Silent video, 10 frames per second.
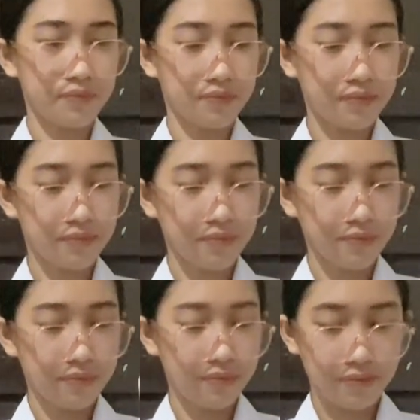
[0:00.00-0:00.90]

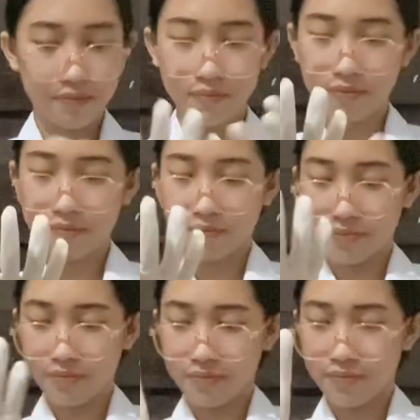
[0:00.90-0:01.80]

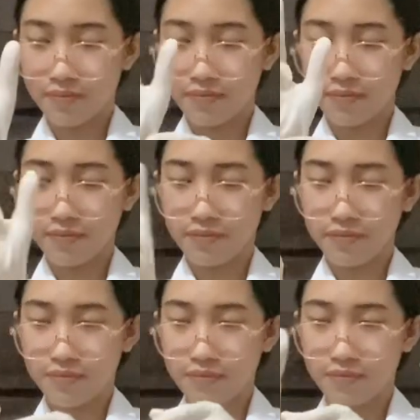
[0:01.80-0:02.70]

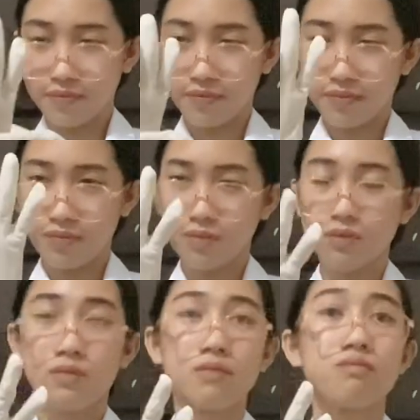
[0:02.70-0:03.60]

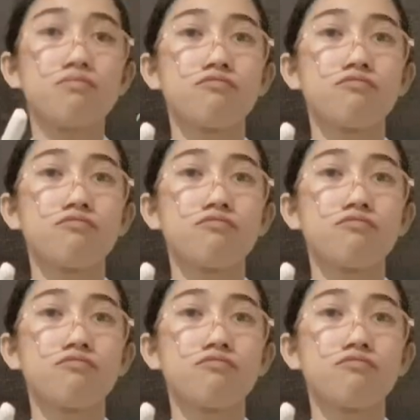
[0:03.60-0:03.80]
Nobody speaks.